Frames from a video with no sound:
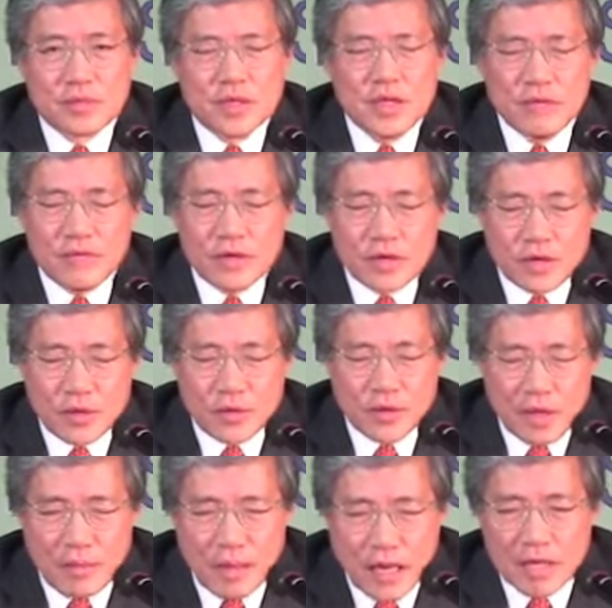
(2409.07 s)
even
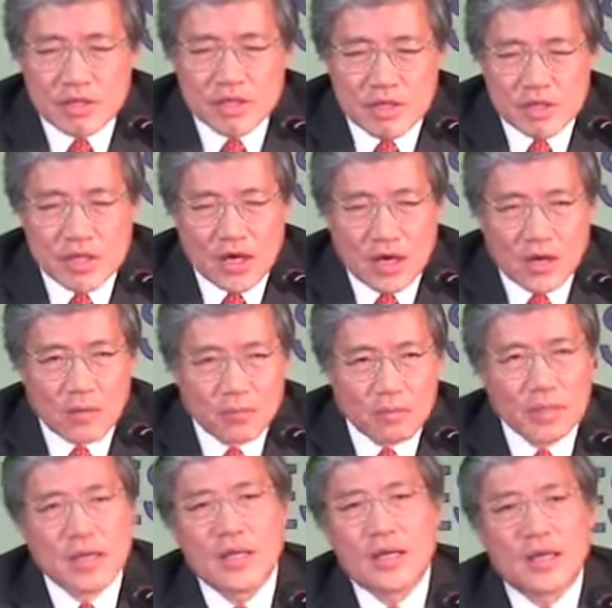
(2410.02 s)
though their balance sheets are
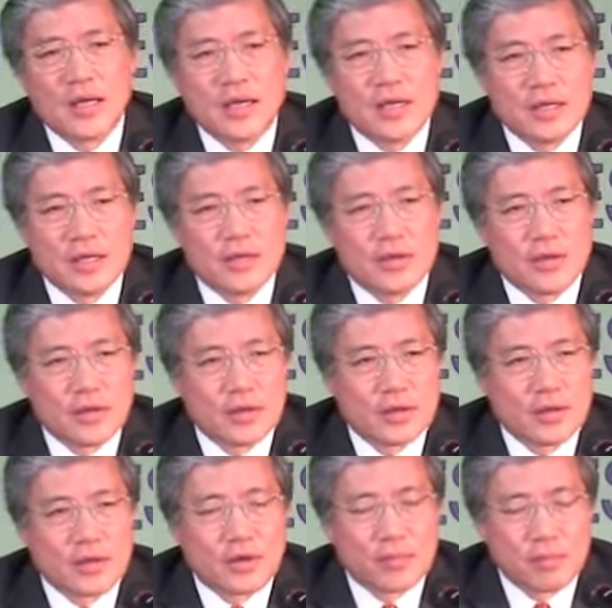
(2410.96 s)
completely cleaned,
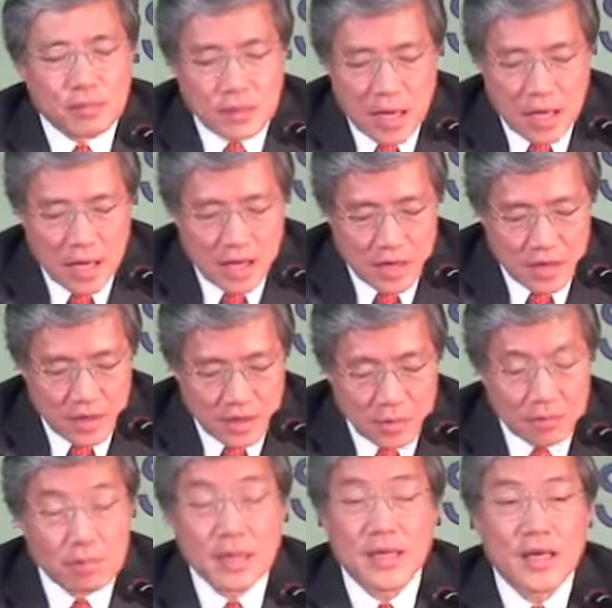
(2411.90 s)

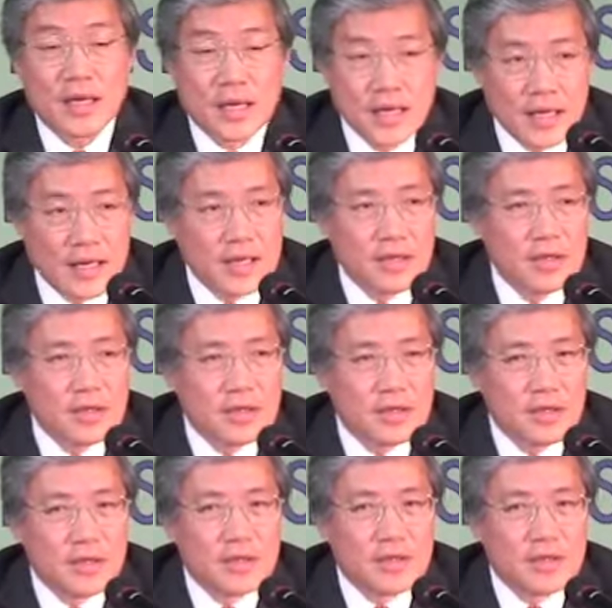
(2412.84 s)
completely clean,